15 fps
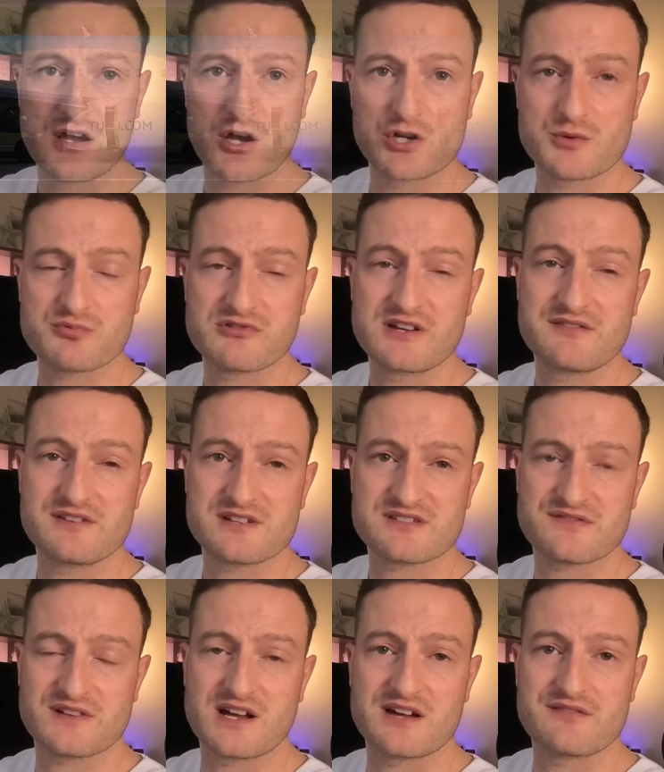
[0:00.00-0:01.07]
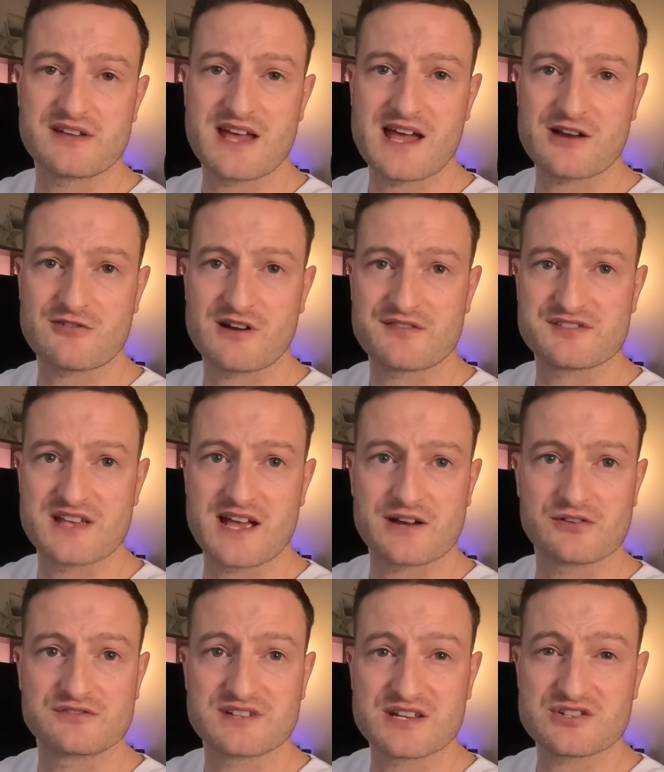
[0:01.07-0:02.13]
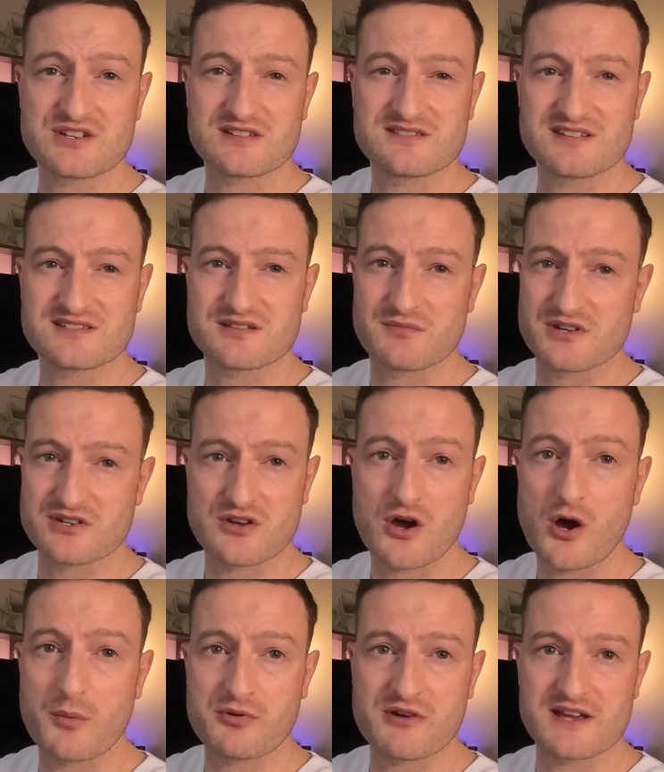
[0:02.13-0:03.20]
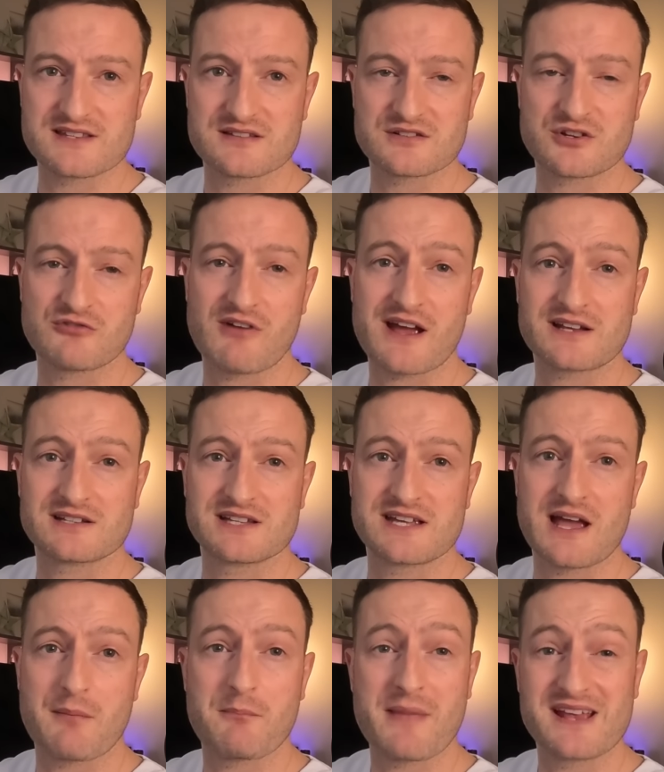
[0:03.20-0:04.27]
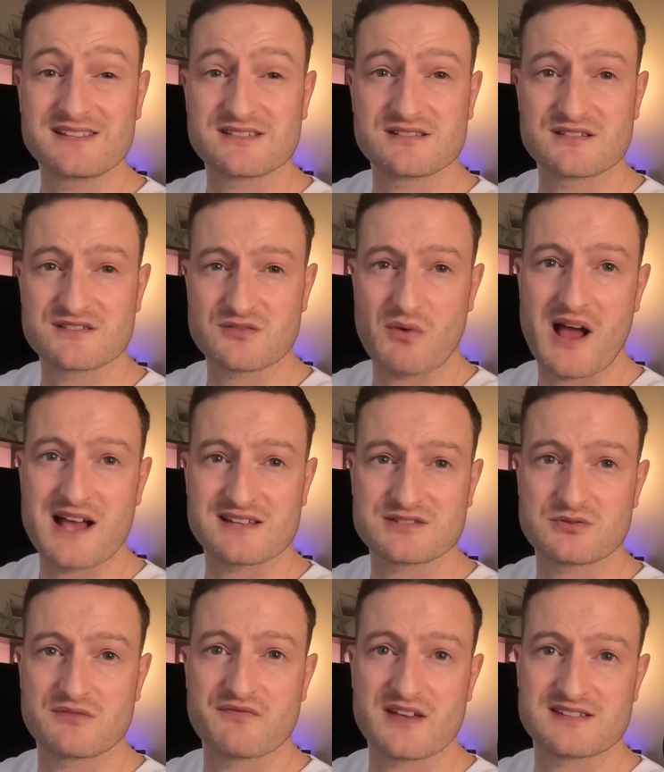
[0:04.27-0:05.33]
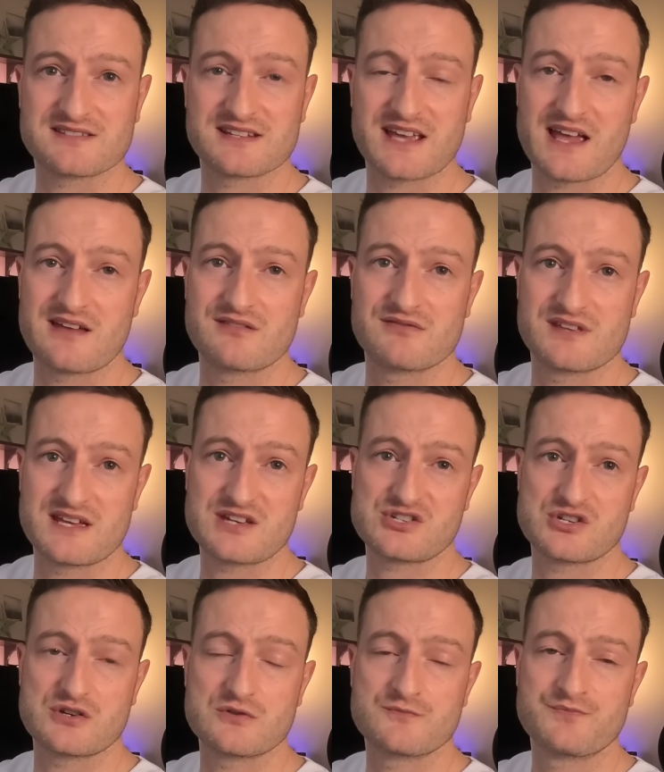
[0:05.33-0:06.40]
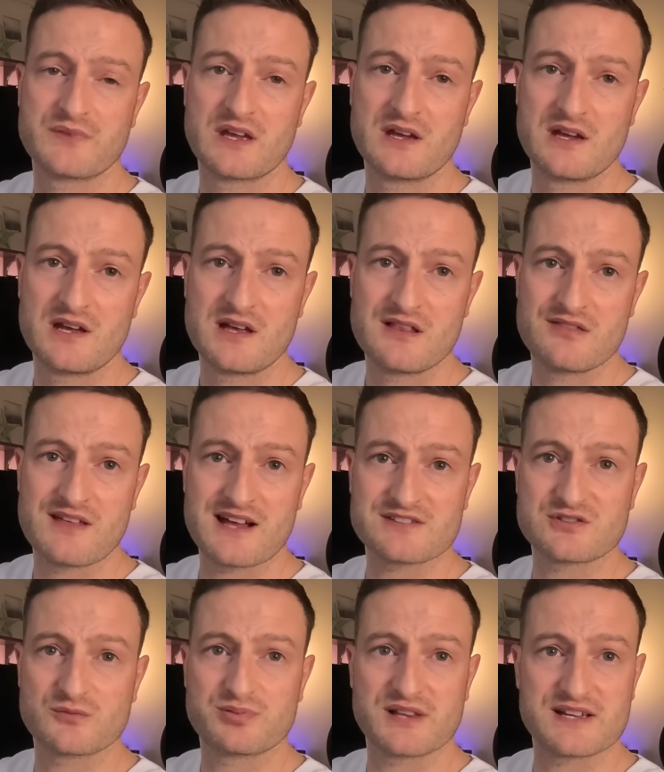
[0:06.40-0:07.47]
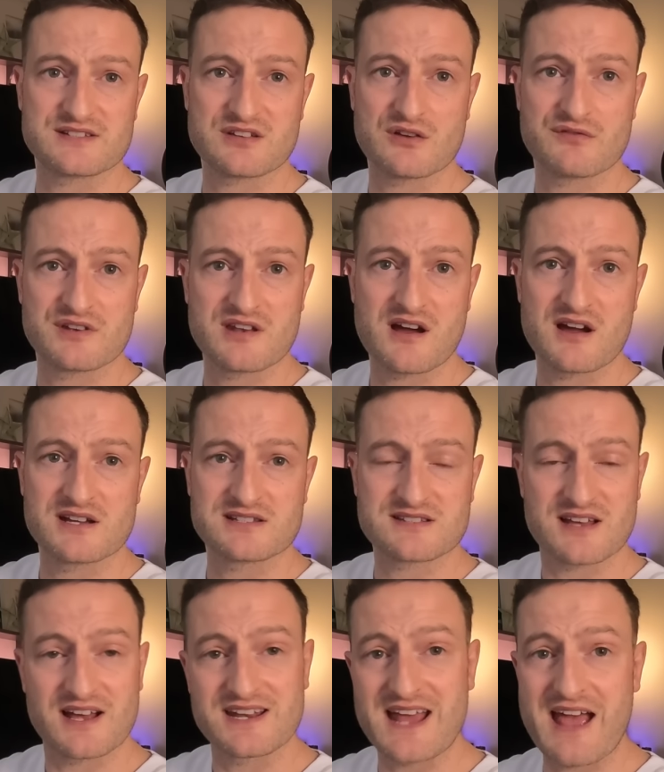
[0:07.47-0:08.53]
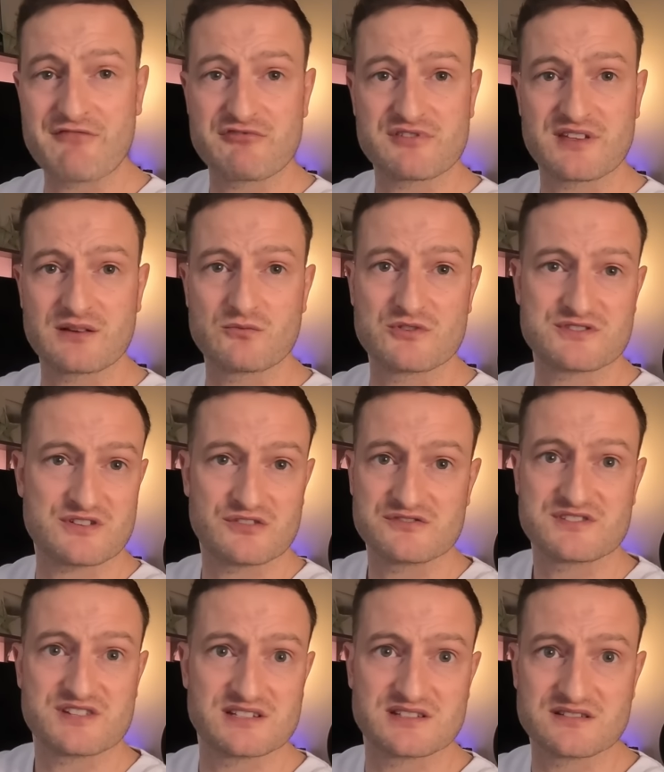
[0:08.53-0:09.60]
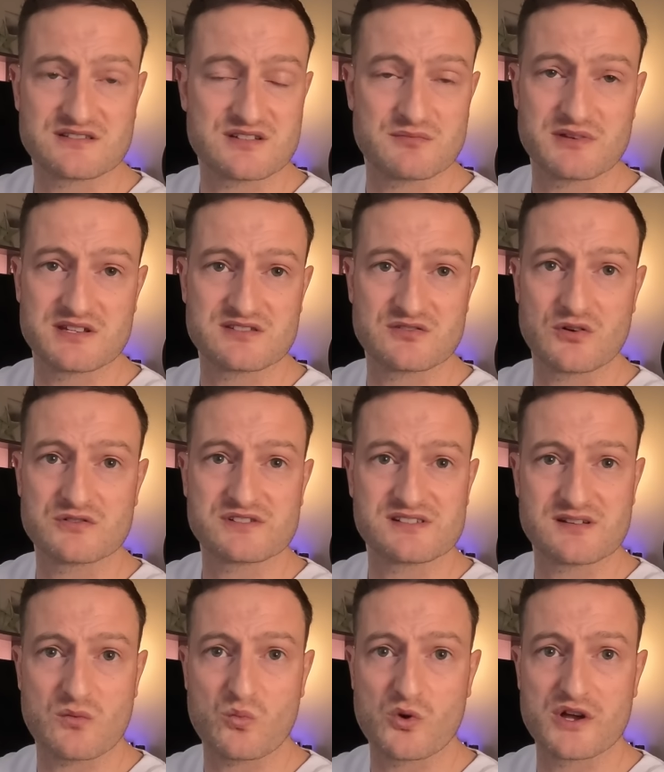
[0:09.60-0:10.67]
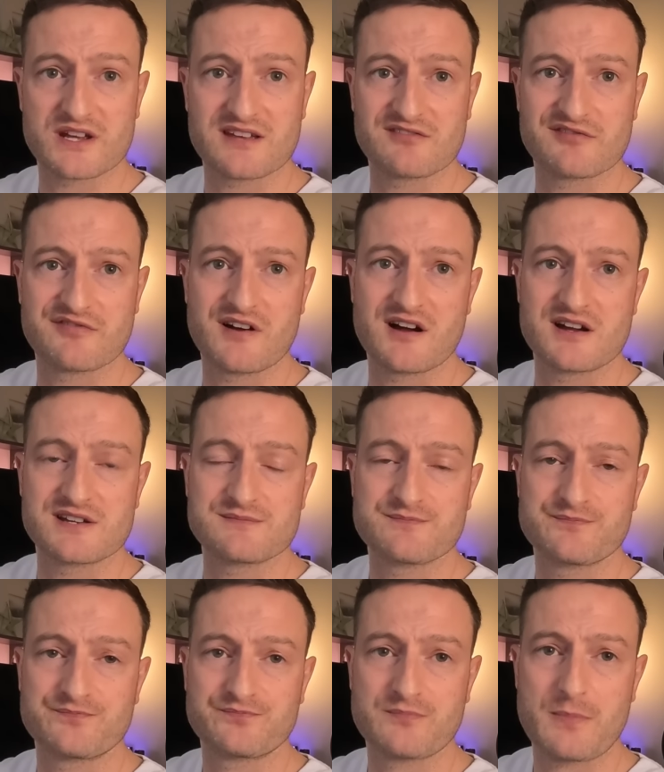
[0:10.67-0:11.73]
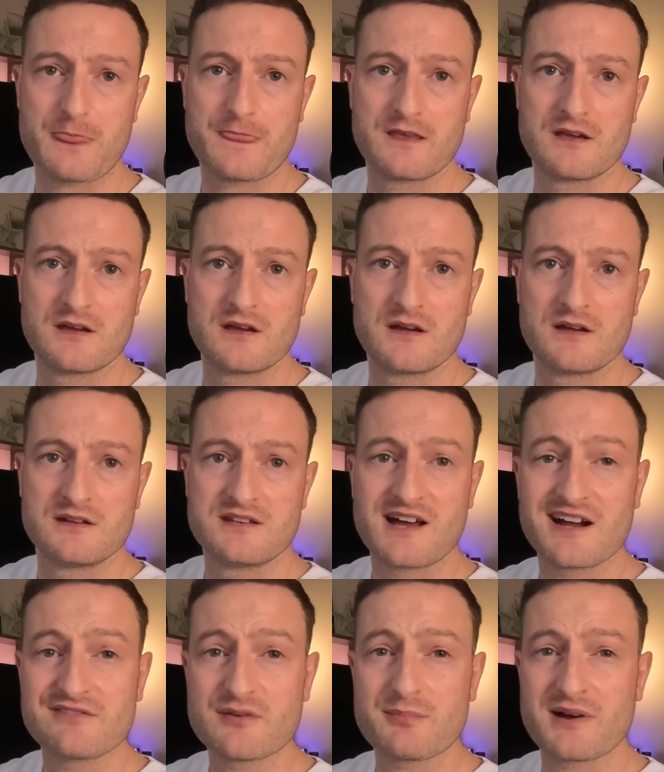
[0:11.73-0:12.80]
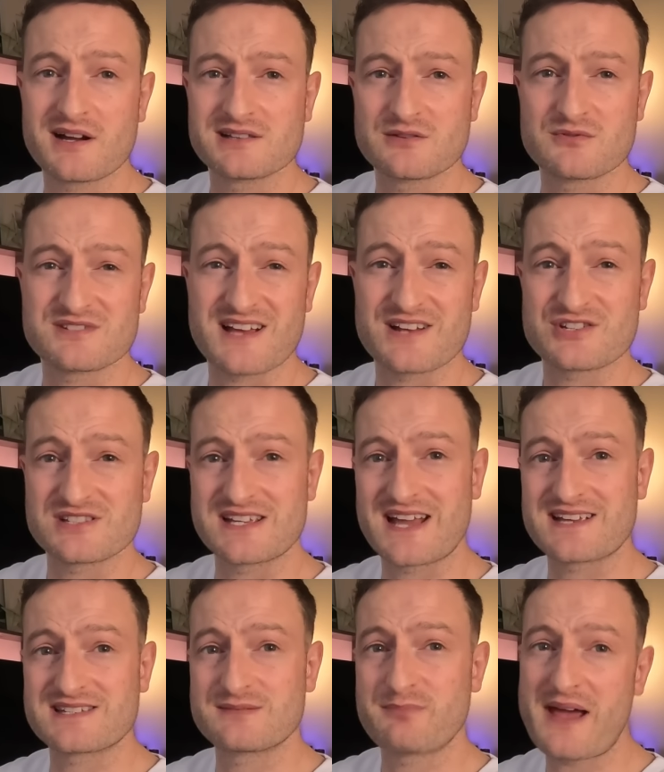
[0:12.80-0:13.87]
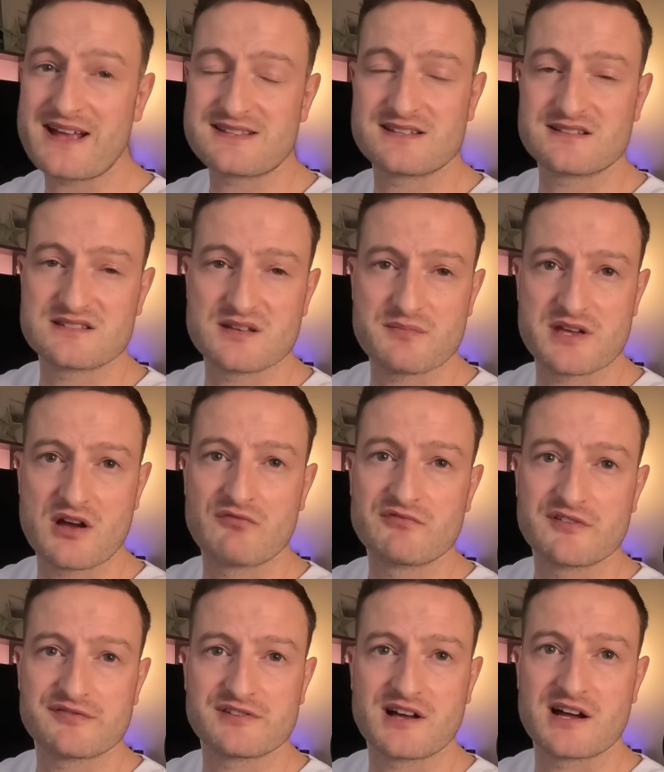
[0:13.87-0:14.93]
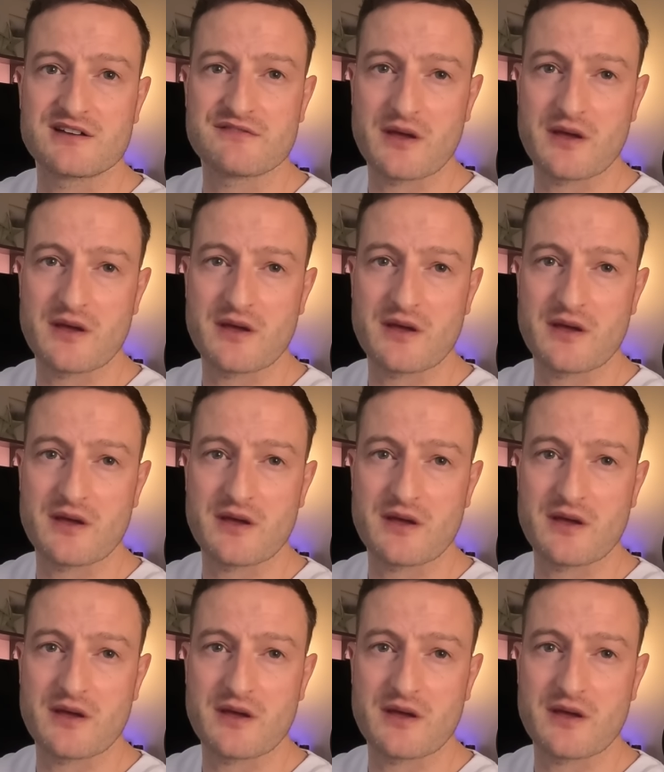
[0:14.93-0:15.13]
On a previous flight, the aircraft's air conditioning system had not operated correctly and maintenance were asked to investigate the issue. That took place overnight and everything was considered to be sorted and working fine. Neither pilot was actually expecting to be on the flight.